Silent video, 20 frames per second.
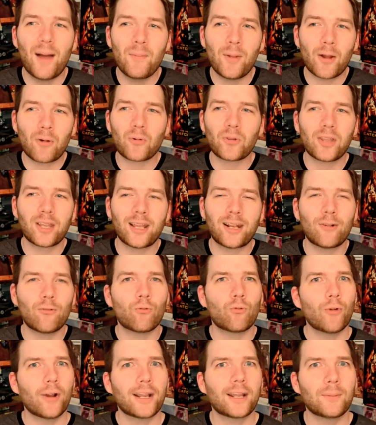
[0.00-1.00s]
I'm not really going to
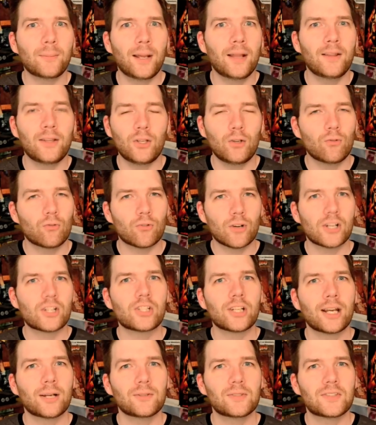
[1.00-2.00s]
recommend that you
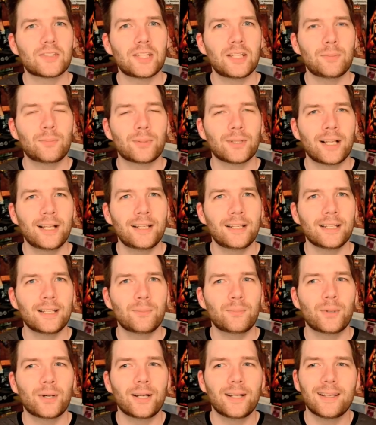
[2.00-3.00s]
rush out and see
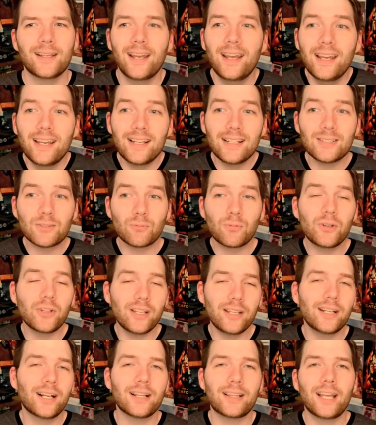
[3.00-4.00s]
Blended, but it's
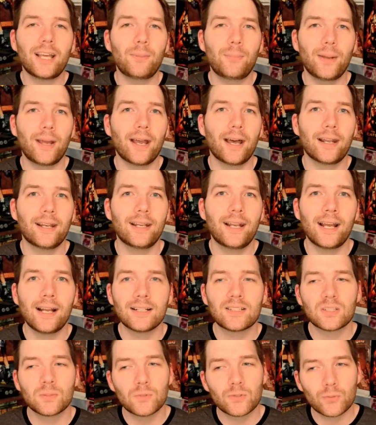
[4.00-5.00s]
really not that bad. It
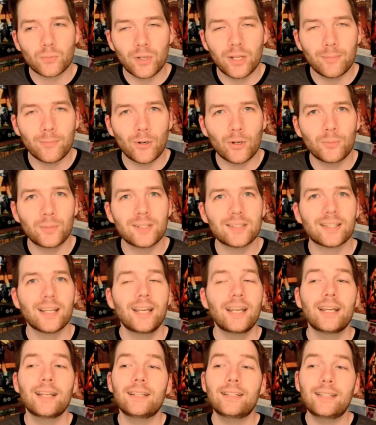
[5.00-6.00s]
had some sweet moments.
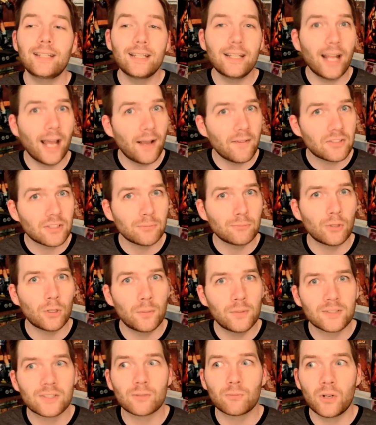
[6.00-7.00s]
It did have some
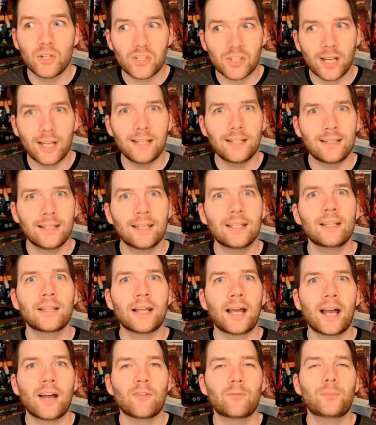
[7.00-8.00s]
moments in which I did
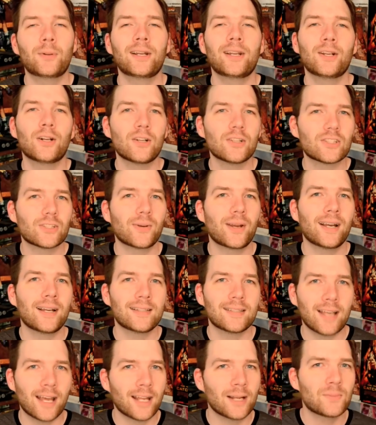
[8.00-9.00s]
laugh, but it also
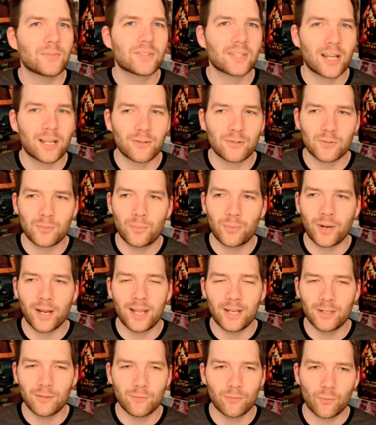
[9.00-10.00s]
has Adam Sandler's
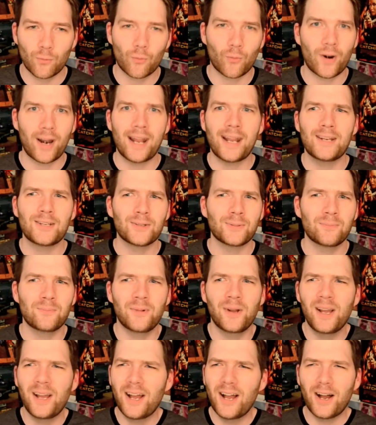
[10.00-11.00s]
brand of
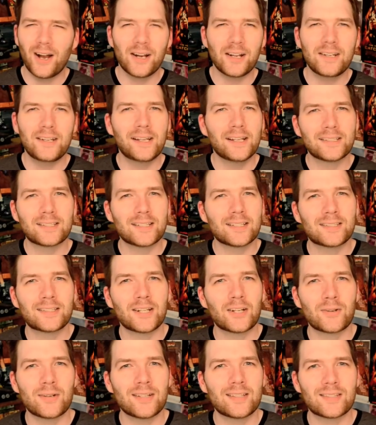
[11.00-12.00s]
random,
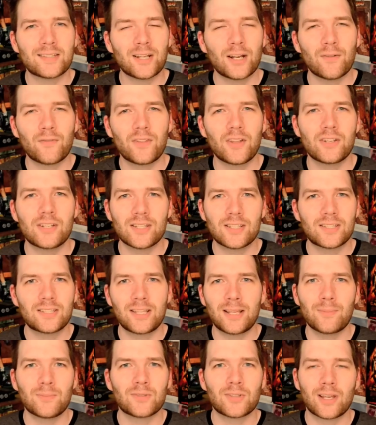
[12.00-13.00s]
unnecessary stuff that just
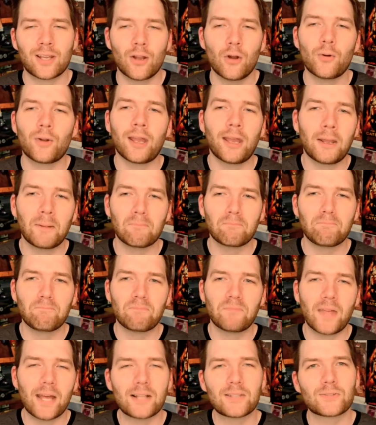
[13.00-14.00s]
seems like, okay,
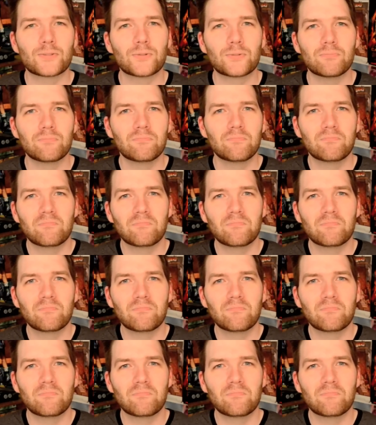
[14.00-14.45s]
that's